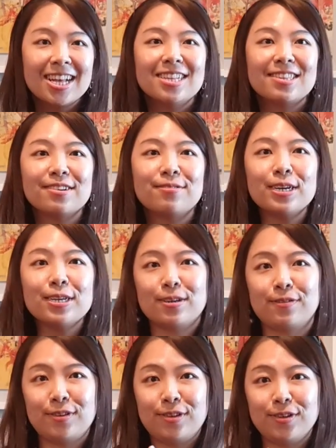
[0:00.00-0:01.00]
So what you
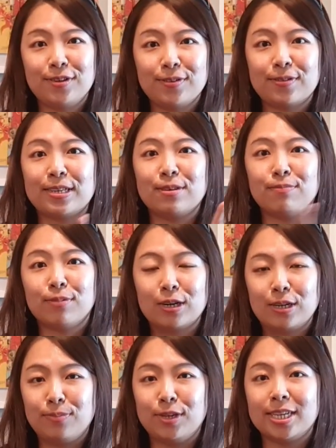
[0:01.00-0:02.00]
have to do when you board
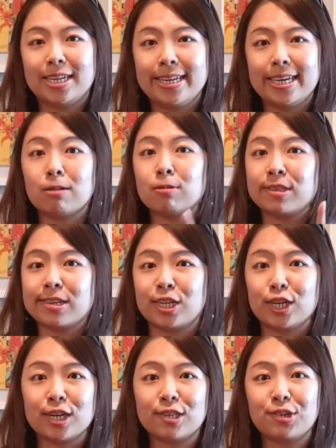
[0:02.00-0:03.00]
immediately, I would
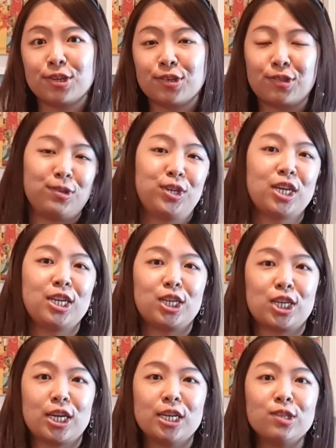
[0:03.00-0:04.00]
suggest, is to
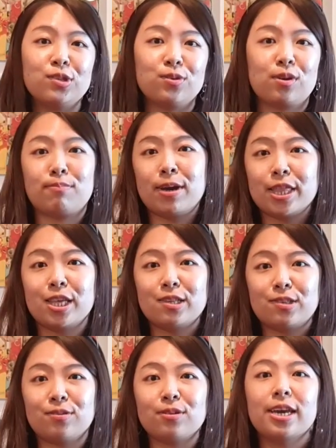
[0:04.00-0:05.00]
change into your bathing
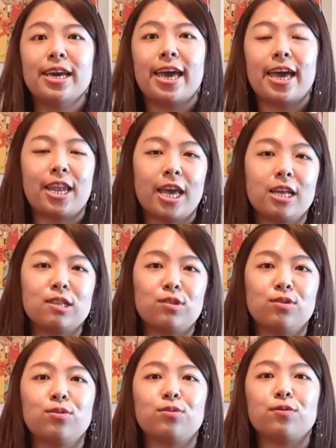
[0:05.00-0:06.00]
suit and head
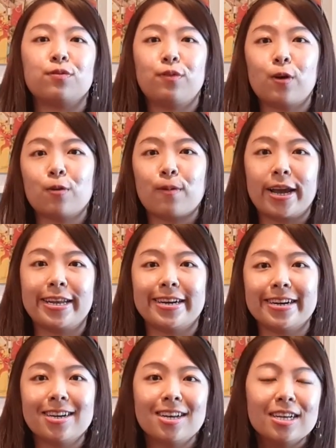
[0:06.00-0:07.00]
to Flow
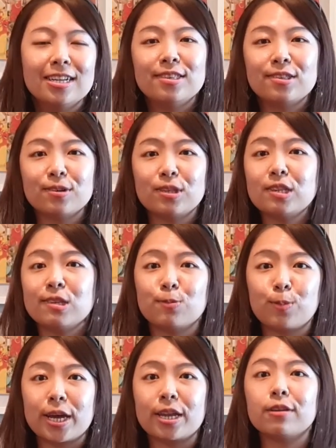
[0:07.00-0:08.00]
Rider. So this is
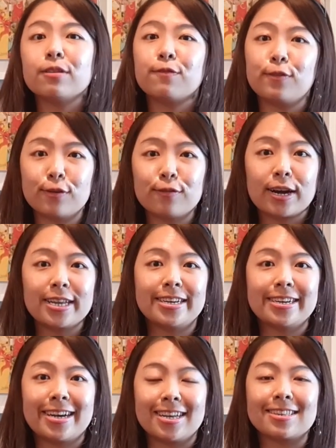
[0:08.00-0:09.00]
when Flow
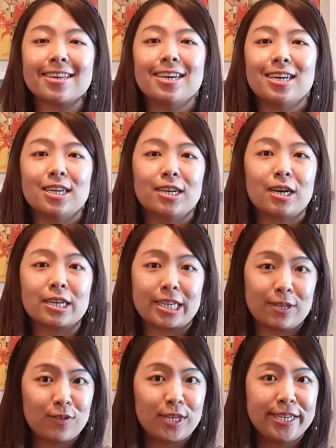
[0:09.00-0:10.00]
Rider has
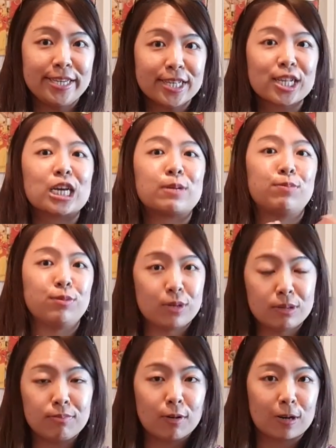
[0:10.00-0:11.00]
activities like
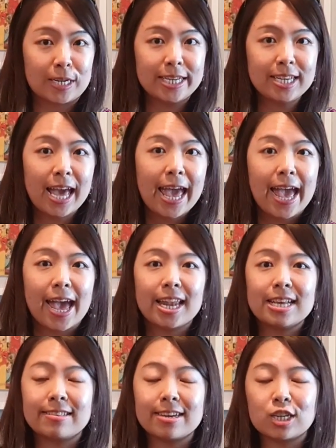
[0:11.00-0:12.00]
boogie boarding, and
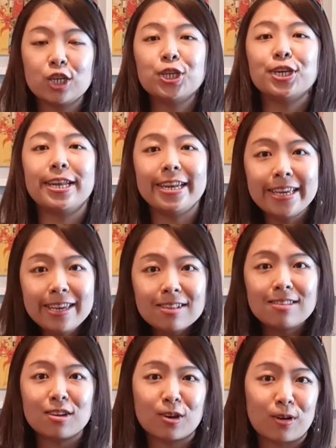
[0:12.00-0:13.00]
it's actually the
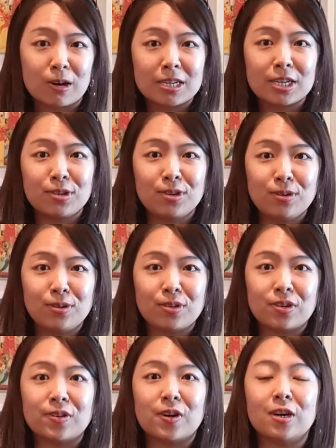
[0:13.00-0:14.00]
least crowded to do
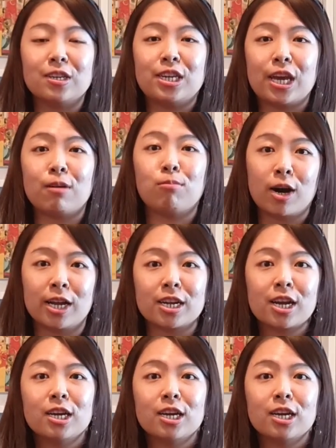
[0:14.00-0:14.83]
so on day 1.